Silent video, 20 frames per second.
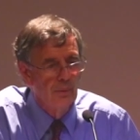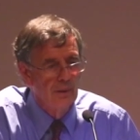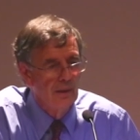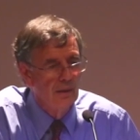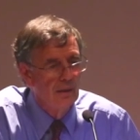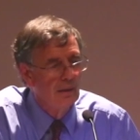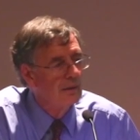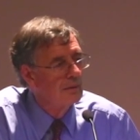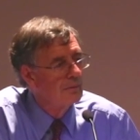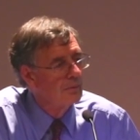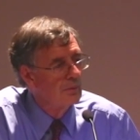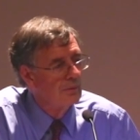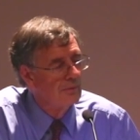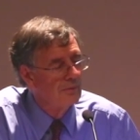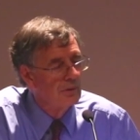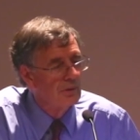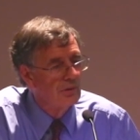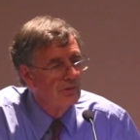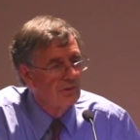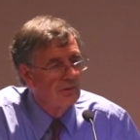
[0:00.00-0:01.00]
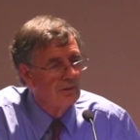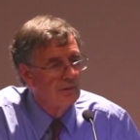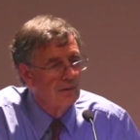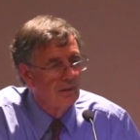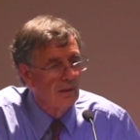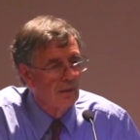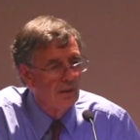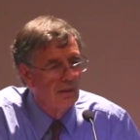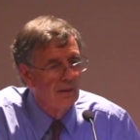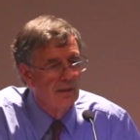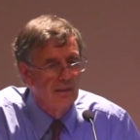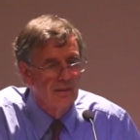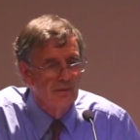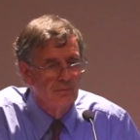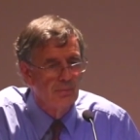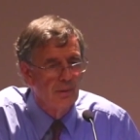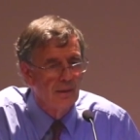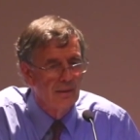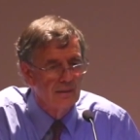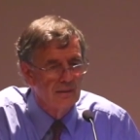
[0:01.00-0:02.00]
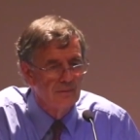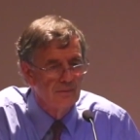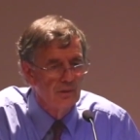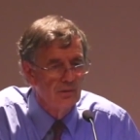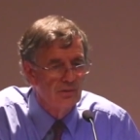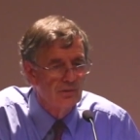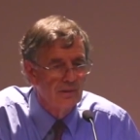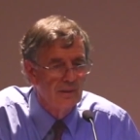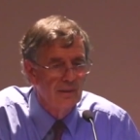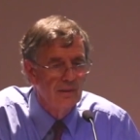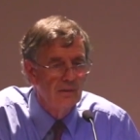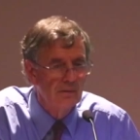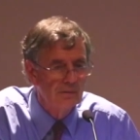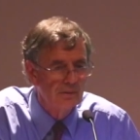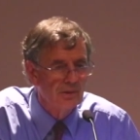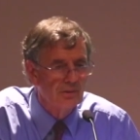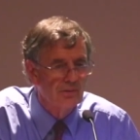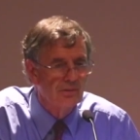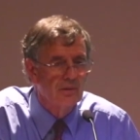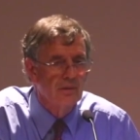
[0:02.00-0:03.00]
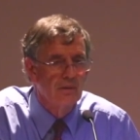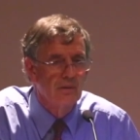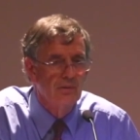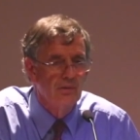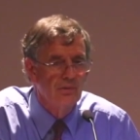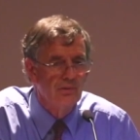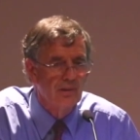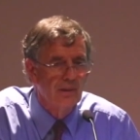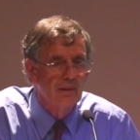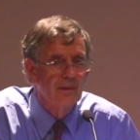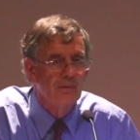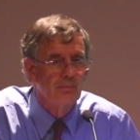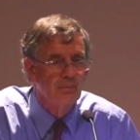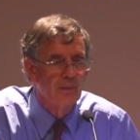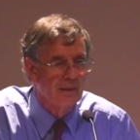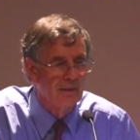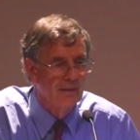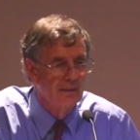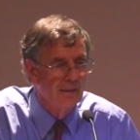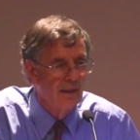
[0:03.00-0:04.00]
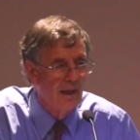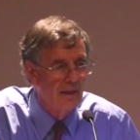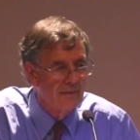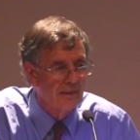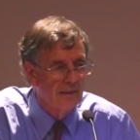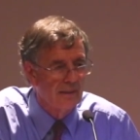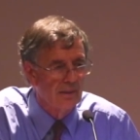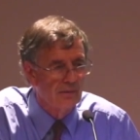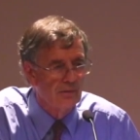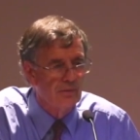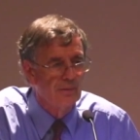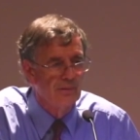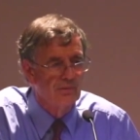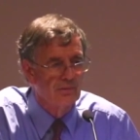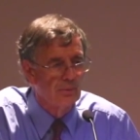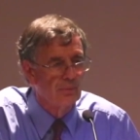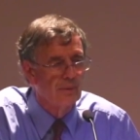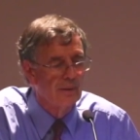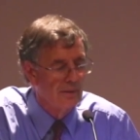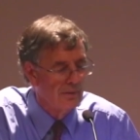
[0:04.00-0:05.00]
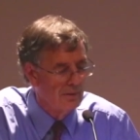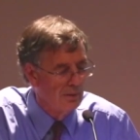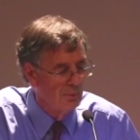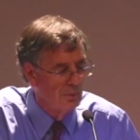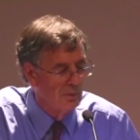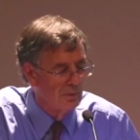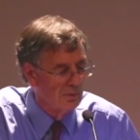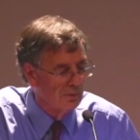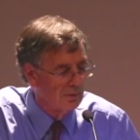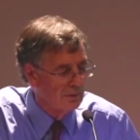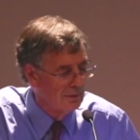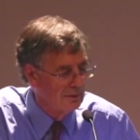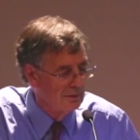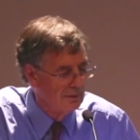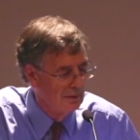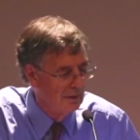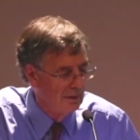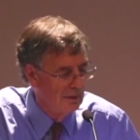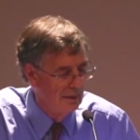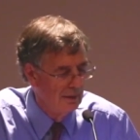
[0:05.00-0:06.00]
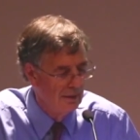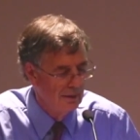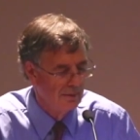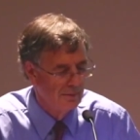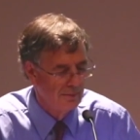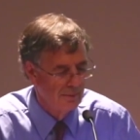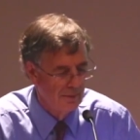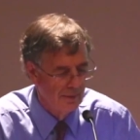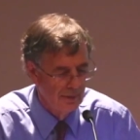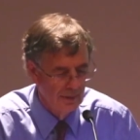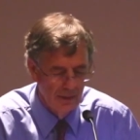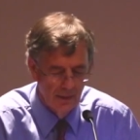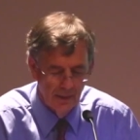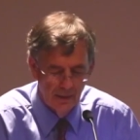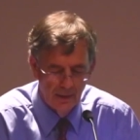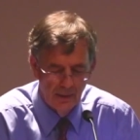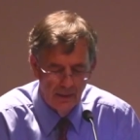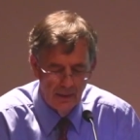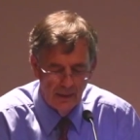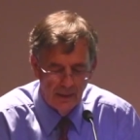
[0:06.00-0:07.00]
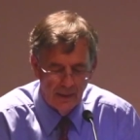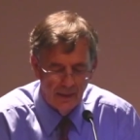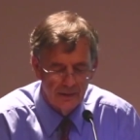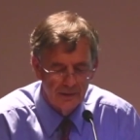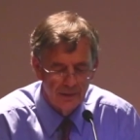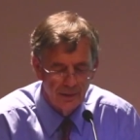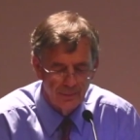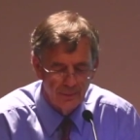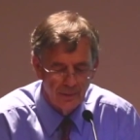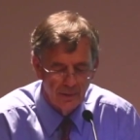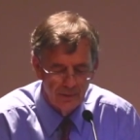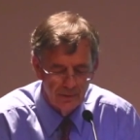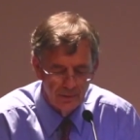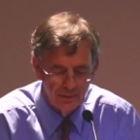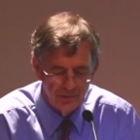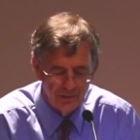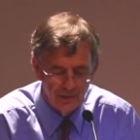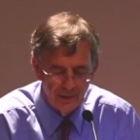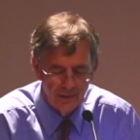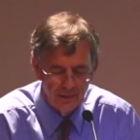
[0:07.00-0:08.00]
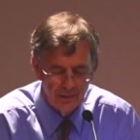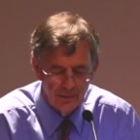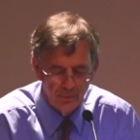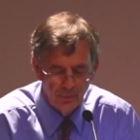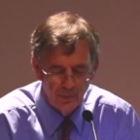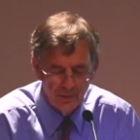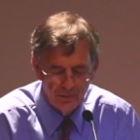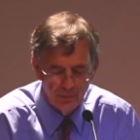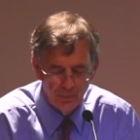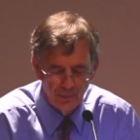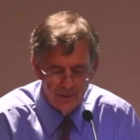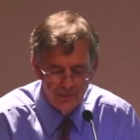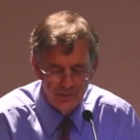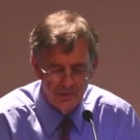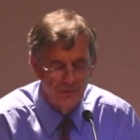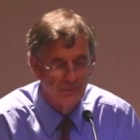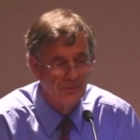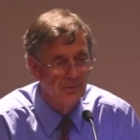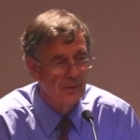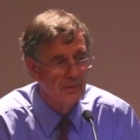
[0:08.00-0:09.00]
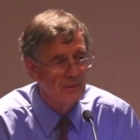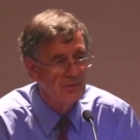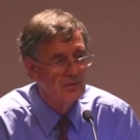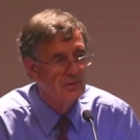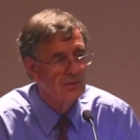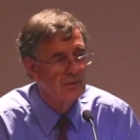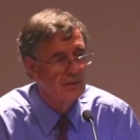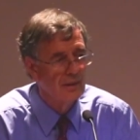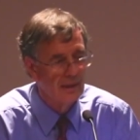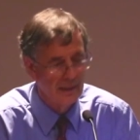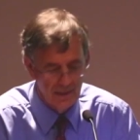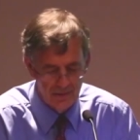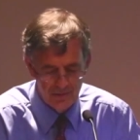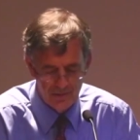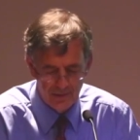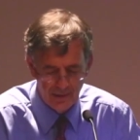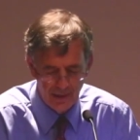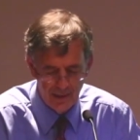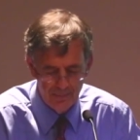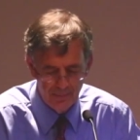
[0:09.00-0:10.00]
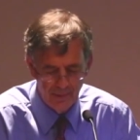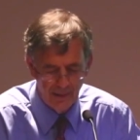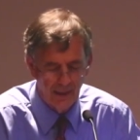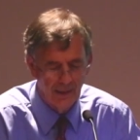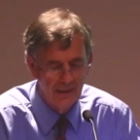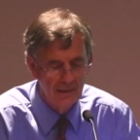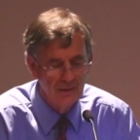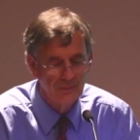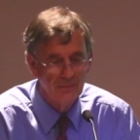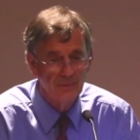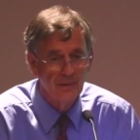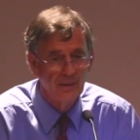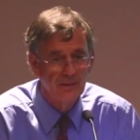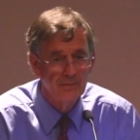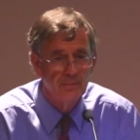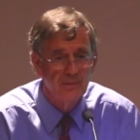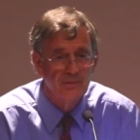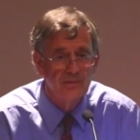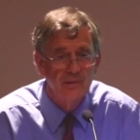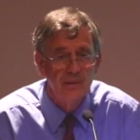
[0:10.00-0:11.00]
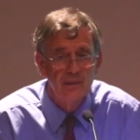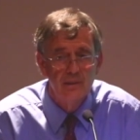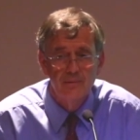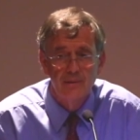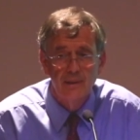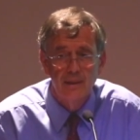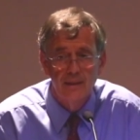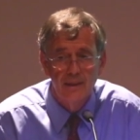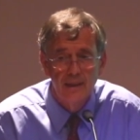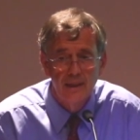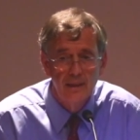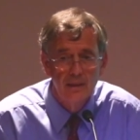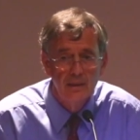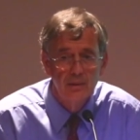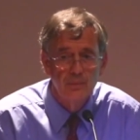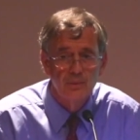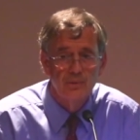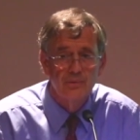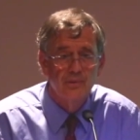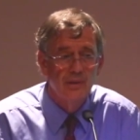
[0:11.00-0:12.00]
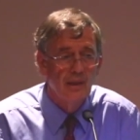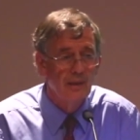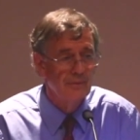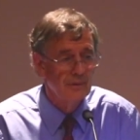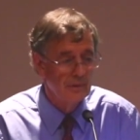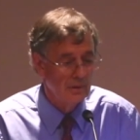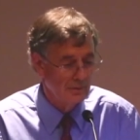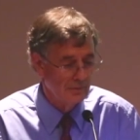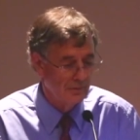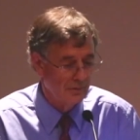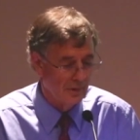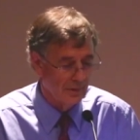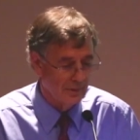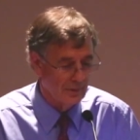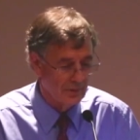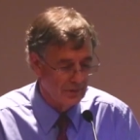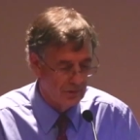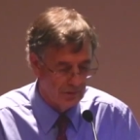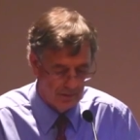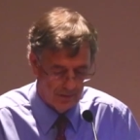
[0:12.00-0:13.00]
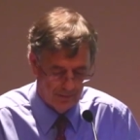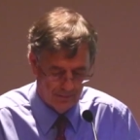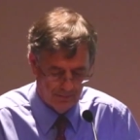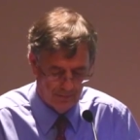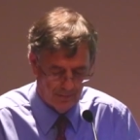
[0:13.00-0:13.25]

we reverse the decline of biodiversity, not just in New Zealand, but in other countries around the world. Aotearoa New Zealand was once a forested landscape. 85% of our land was covered in forest